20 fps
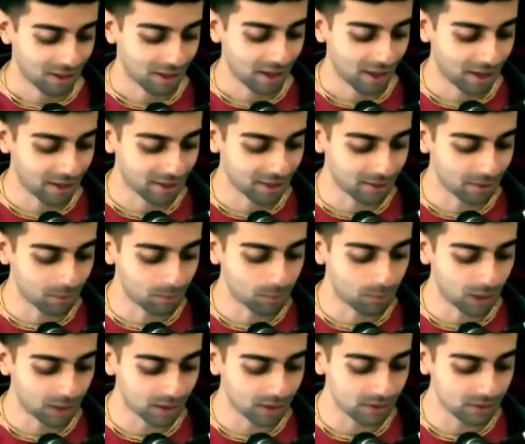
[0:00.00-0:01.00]
And
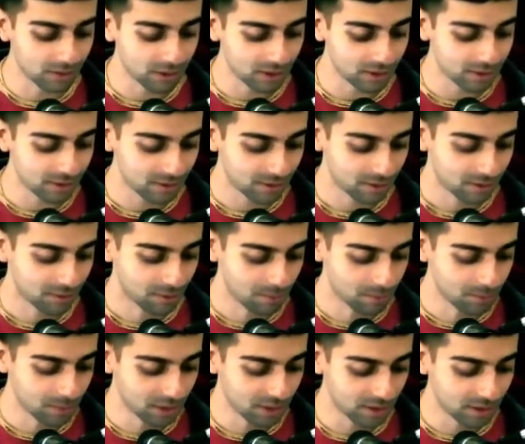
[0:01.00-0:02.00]
Bhagavad
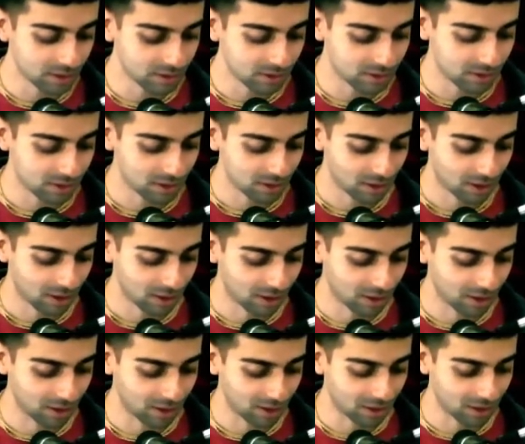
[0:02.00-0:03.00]
means
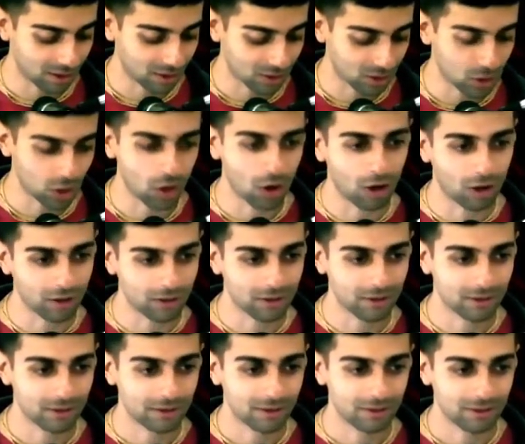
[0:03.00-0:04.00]
God.
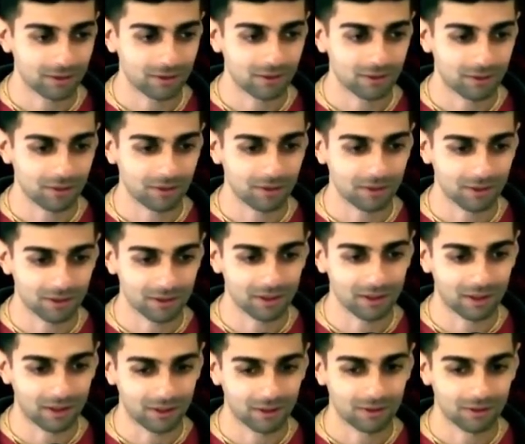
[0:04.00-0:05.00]

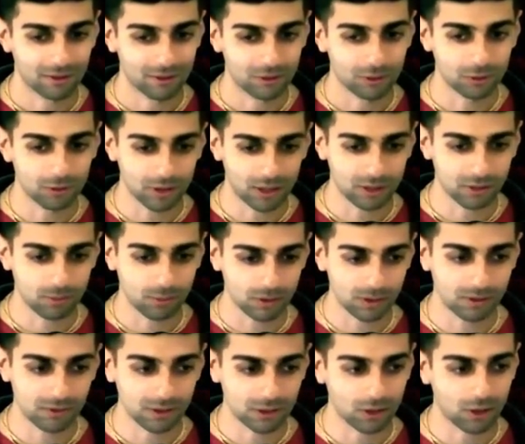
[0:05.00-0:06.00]
Yeah. Do you guys
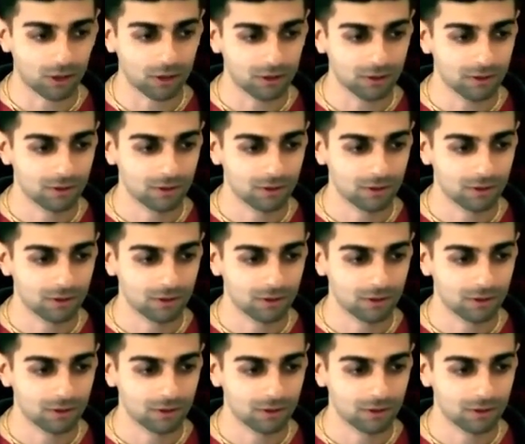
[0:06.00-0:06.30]
believe in God?